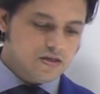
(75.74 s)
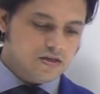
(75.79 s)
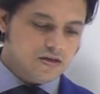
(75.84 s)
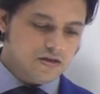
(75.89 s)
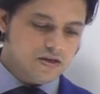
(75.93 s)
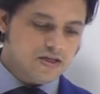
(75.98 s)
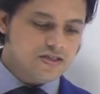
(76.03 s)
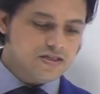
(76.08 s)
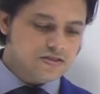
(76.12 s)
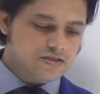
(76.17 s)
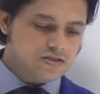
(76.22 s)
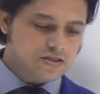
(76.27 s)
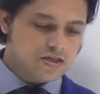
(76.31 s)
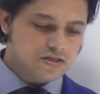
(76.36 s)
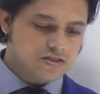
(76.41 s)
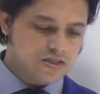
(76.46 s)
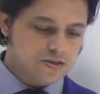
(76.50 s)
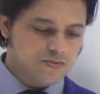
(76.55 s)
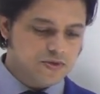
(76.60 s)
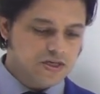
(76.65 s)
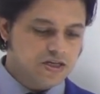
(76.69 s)
Lesions
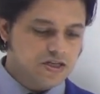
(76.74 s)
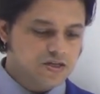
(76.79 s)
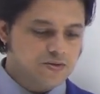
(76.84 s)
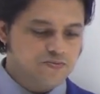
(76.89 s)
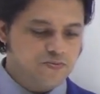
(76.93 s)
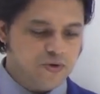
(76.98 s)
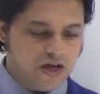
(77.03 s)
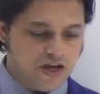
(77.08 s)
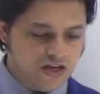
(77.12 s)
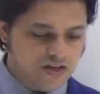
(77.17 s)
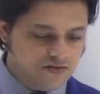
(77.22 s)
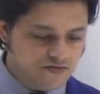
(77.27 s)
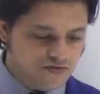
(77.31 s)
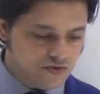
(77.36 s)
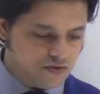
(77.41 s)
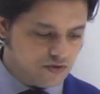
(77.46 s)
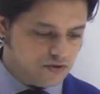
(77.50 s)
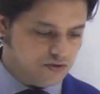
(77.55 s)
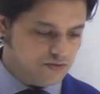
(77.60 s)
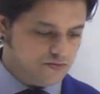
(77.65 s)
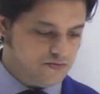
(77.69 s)
are typically
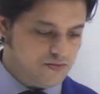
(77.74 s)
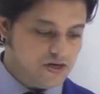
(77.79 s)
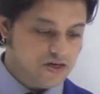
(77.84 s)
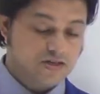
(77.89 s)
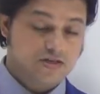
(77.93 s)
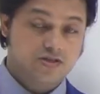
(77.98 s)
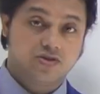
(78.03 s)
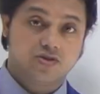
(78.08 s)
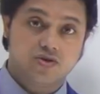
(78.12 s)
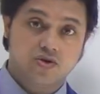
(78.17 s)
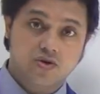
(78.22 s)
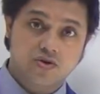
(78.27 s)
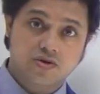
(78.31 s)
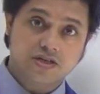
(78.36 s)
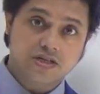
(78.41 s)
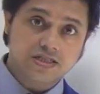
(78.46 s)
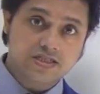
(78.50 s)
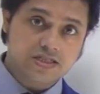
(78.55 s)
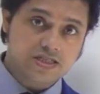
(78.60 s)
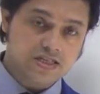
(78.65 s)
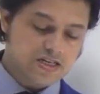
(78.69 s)
painful but not
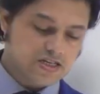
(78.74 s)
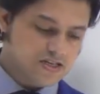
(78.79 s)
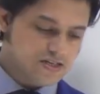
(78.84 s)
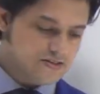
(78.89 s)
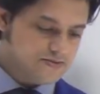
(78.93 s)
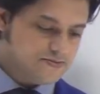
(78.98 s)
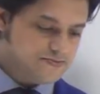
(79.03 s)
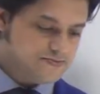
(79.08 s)
itchy.